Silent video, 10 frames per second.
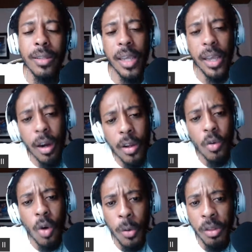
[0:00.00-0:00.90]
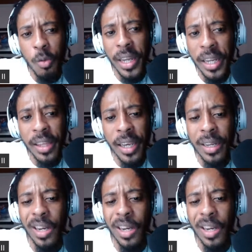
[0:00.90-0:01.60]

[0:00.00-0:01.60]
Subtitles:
say, are you going through anything?